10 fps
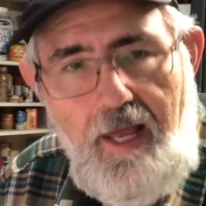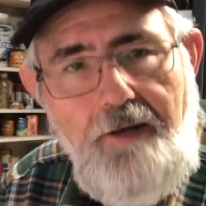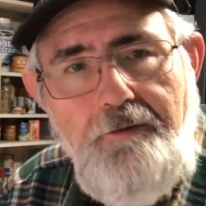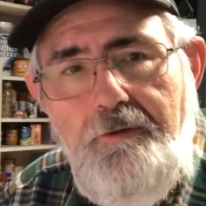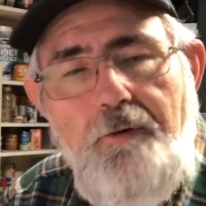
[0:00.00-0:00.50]

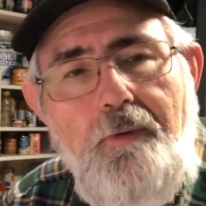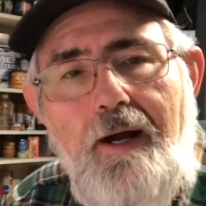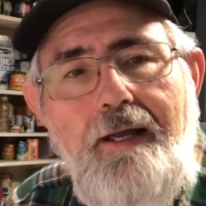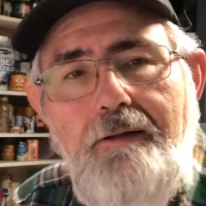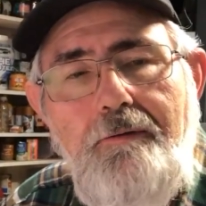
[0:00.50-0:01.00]
don't know
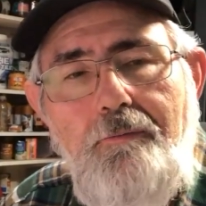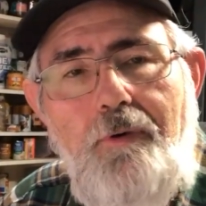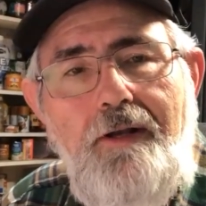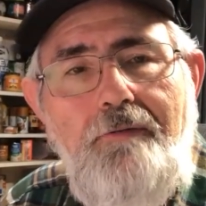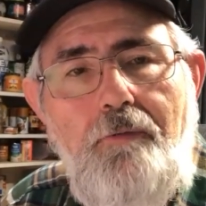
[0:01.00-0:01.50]
why.
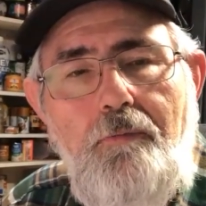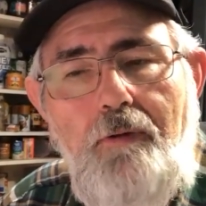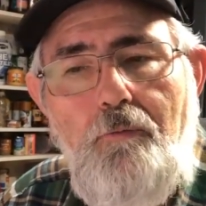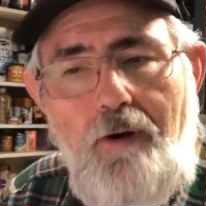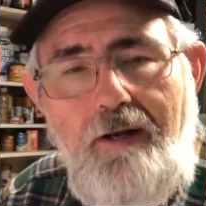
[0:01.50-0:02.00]
One of
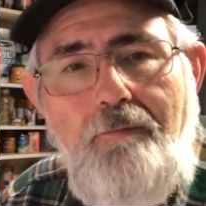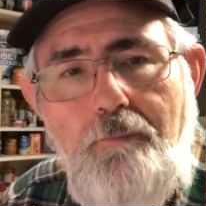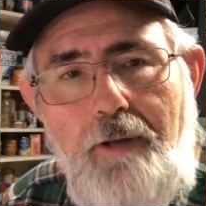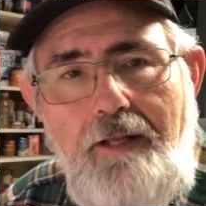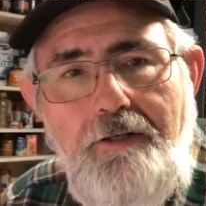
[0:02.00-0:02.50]
them
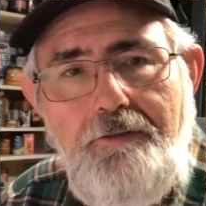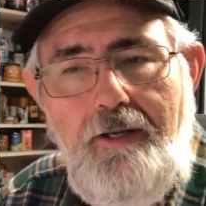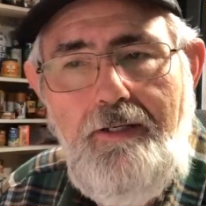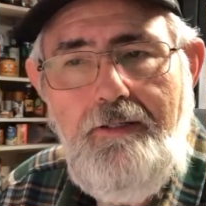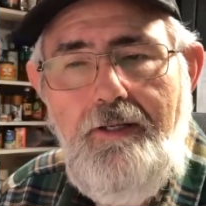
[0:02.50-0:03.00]

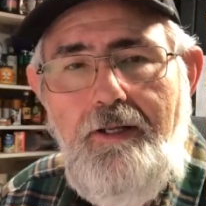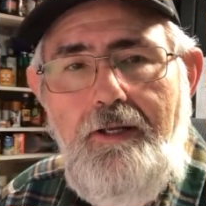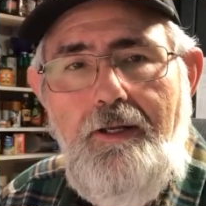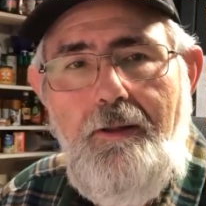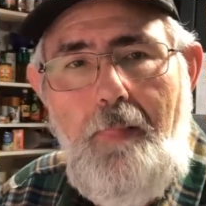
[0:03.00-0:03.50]
penetrated
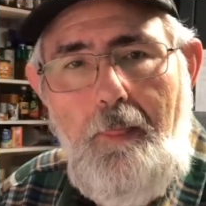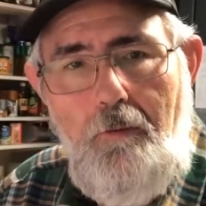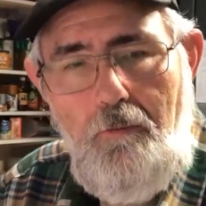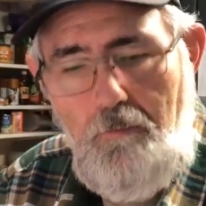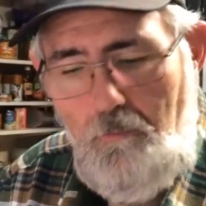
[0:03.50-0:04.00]

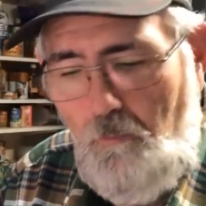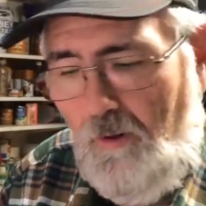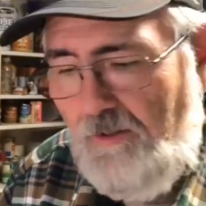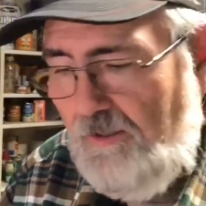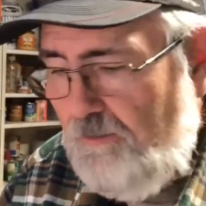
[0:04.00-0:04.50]

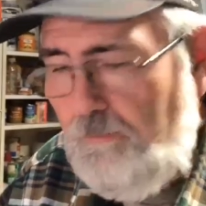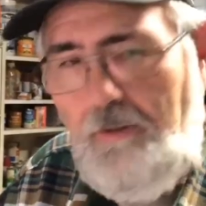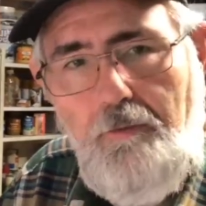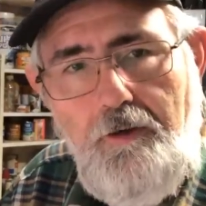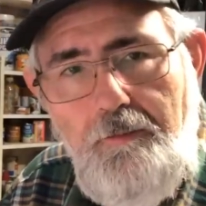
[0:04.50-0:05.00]
1
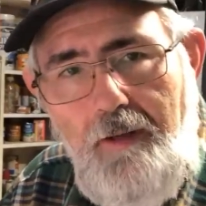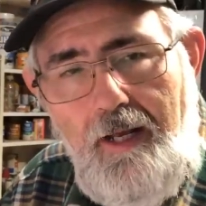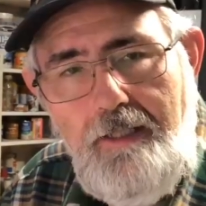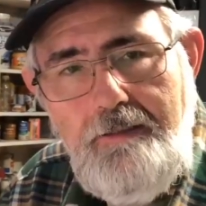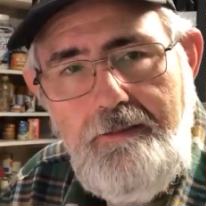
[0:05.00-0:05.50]
3/4
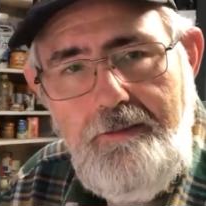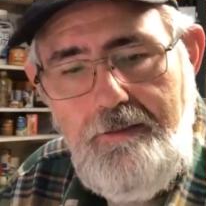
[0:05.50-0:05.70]
blocks.